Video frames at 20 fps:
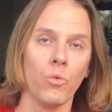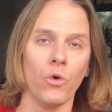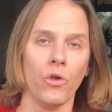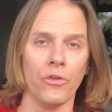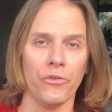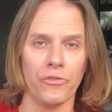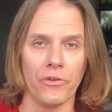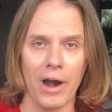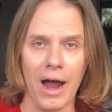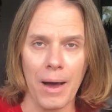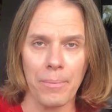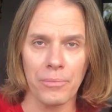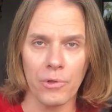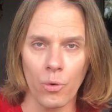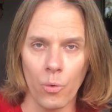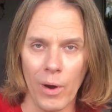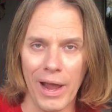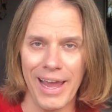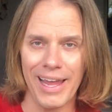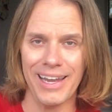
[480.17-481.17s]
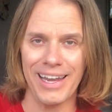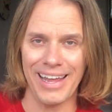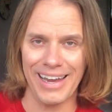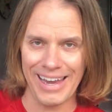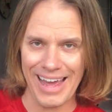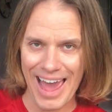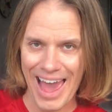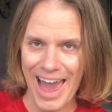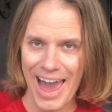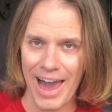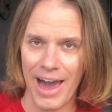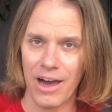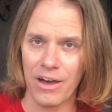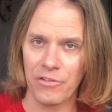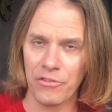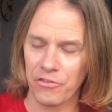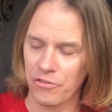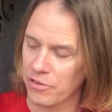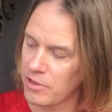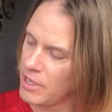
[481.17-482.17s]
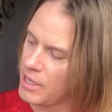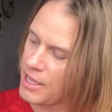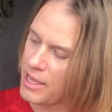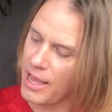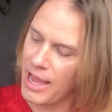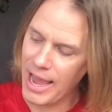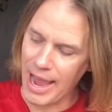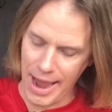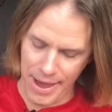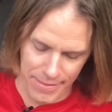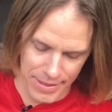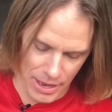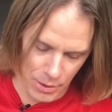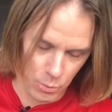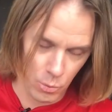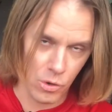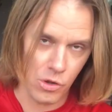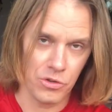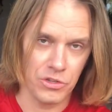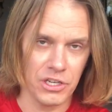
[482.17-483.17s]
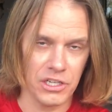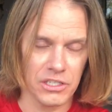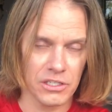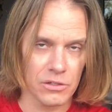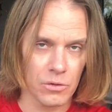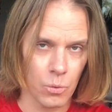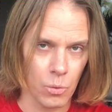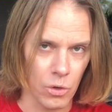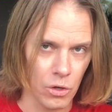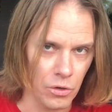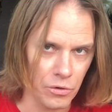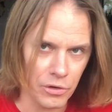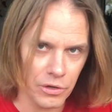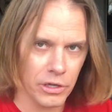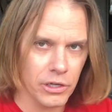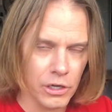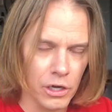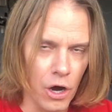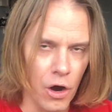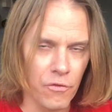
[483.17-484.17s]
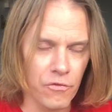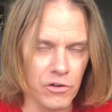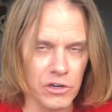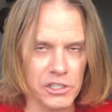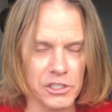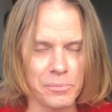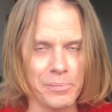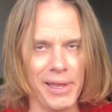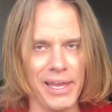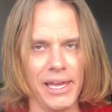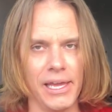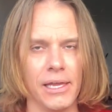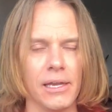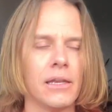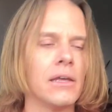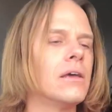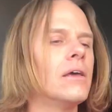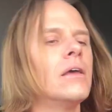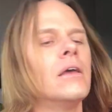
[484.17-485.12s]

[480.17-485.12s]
we'll drop the weight in half, and then we'll go for speed.